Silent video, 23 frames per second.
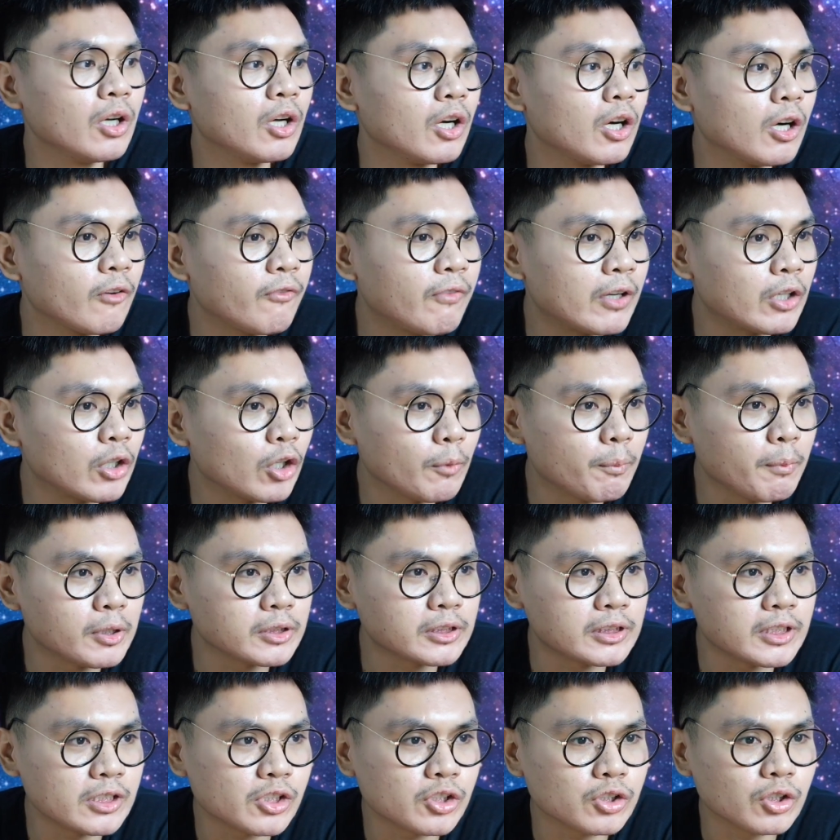of an
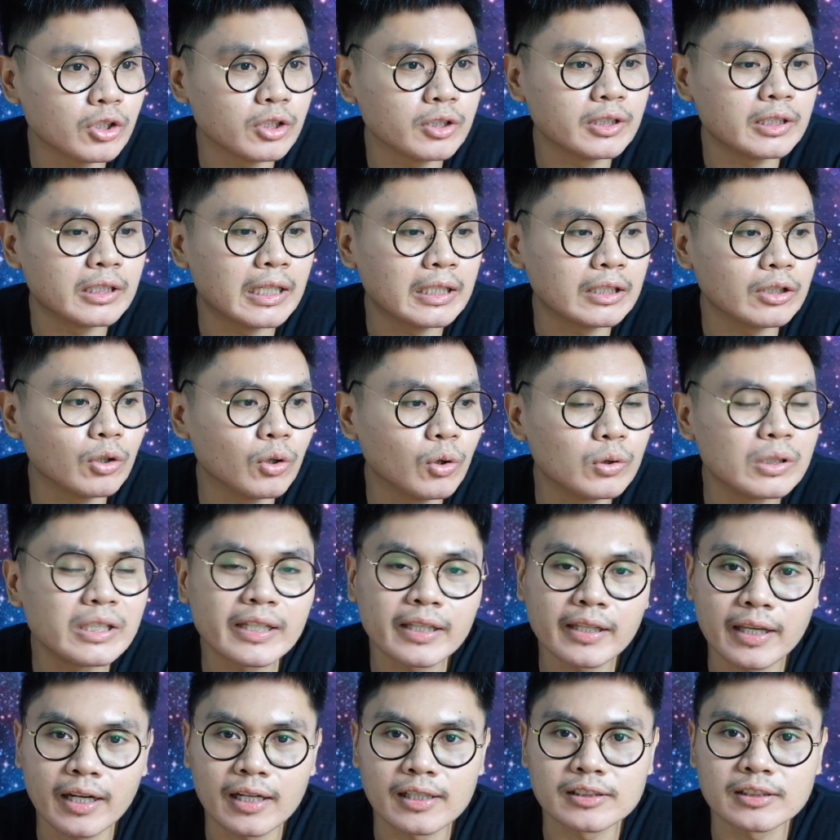opposition that only
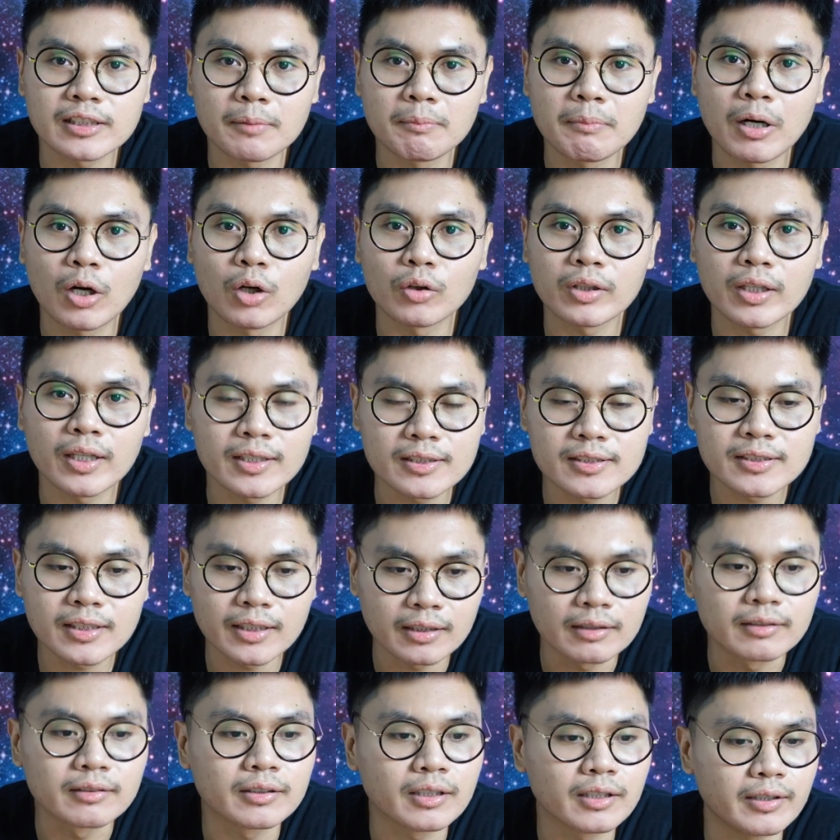cares about its
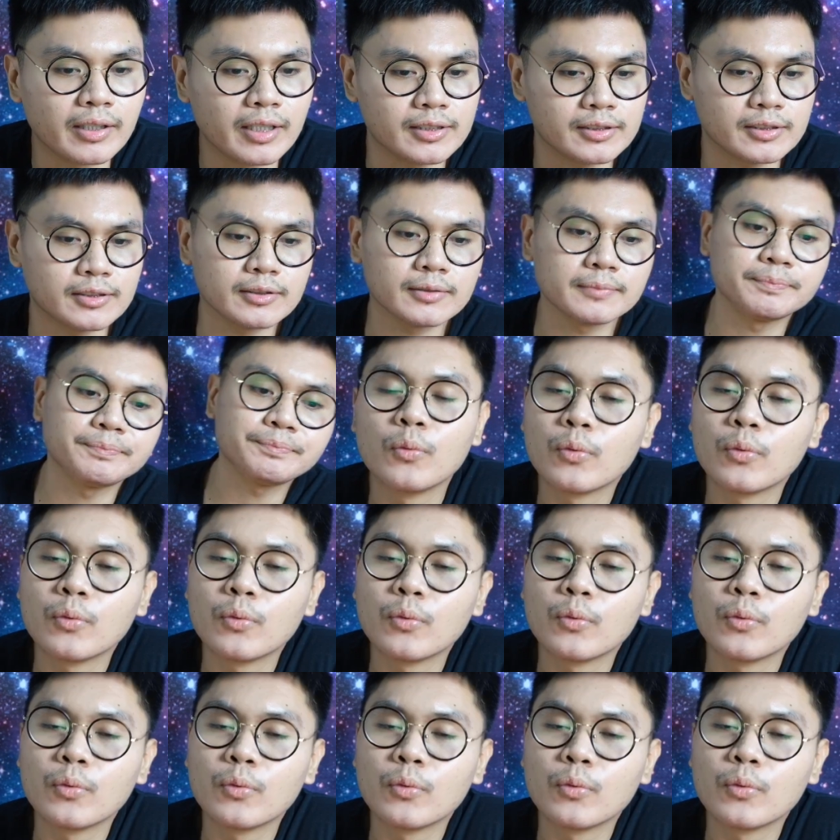interest.